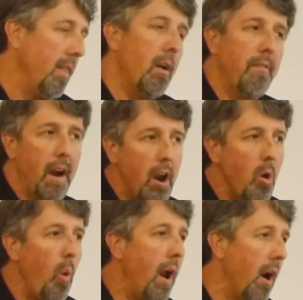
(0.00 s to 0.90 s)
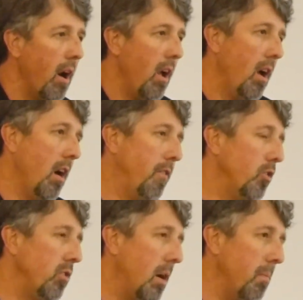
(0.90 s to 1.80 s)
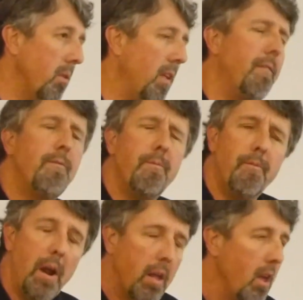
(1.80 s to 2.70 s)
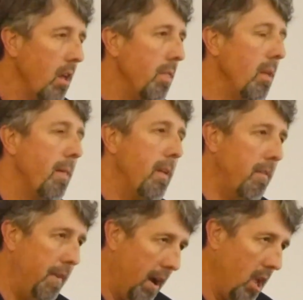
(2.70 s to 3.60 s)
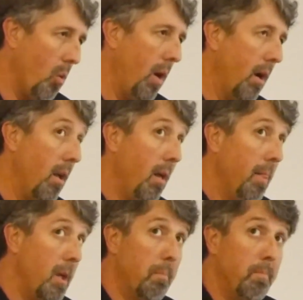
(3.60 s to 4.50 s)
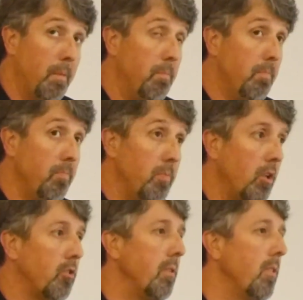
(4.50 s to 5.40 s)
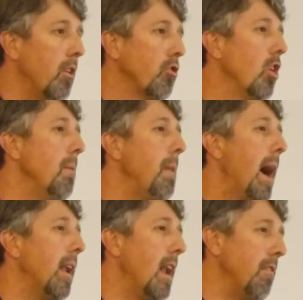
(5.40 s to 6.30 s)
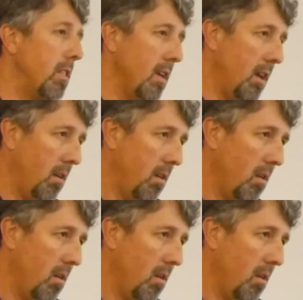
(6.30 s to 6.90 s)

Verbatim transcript: They're very aware of whose number. They're, they're very aware. They're, they're, there's, there's good and bad in everything.